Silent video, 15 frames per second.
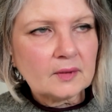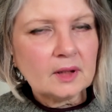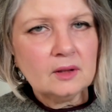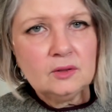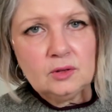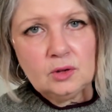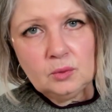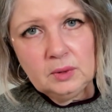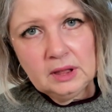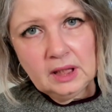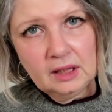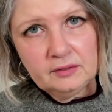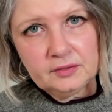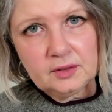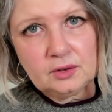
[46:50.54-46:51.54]
The week
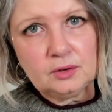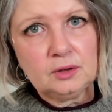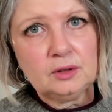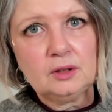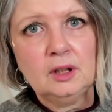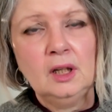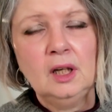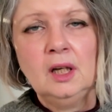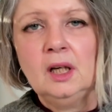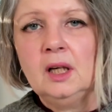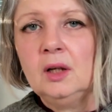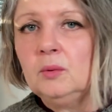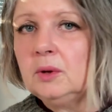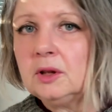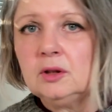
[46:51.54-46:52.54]
after,
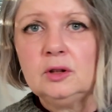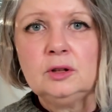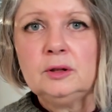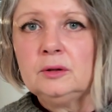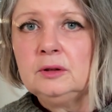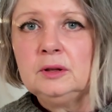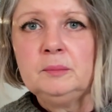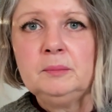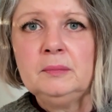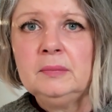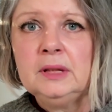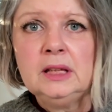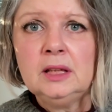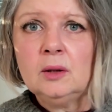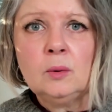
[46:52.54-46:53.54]
we're going to
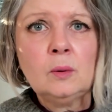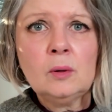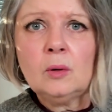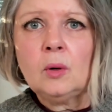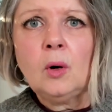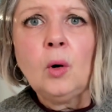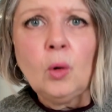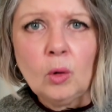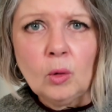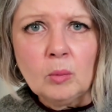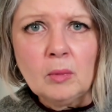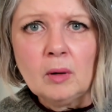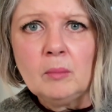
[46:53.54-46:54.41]
be all home.